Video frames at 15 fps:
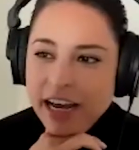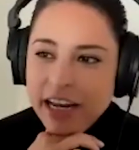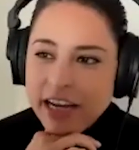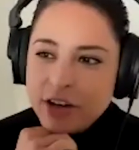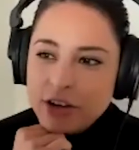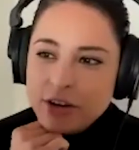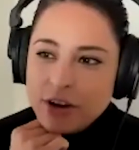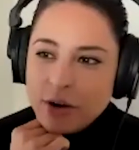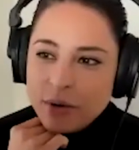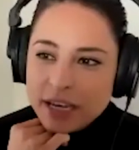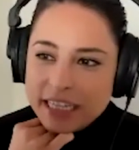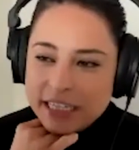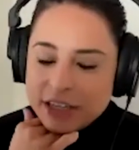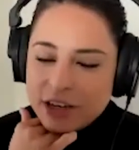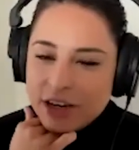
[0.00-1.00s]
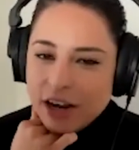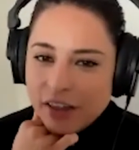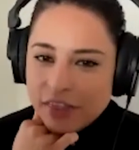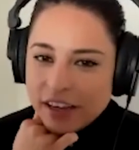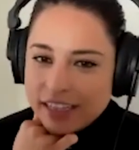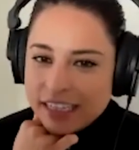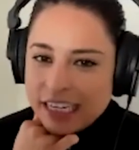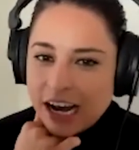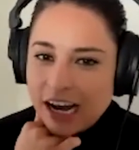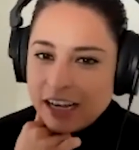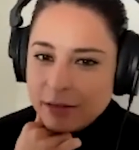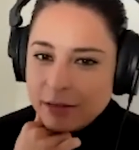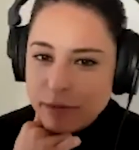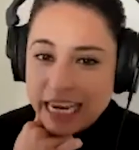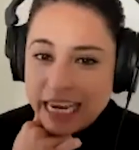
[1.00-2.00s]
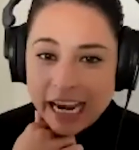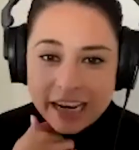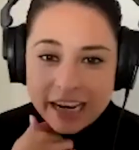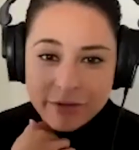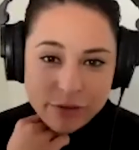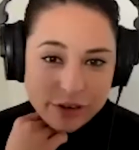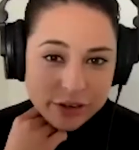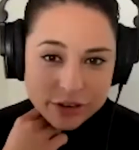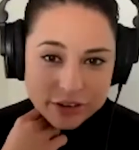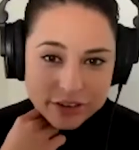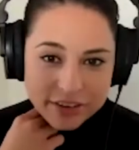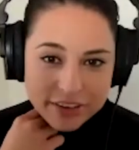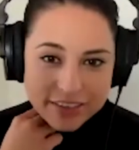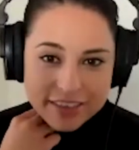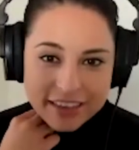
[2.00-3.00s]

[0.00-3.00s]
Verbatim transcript: Eh, you know, it's not that's not a behavior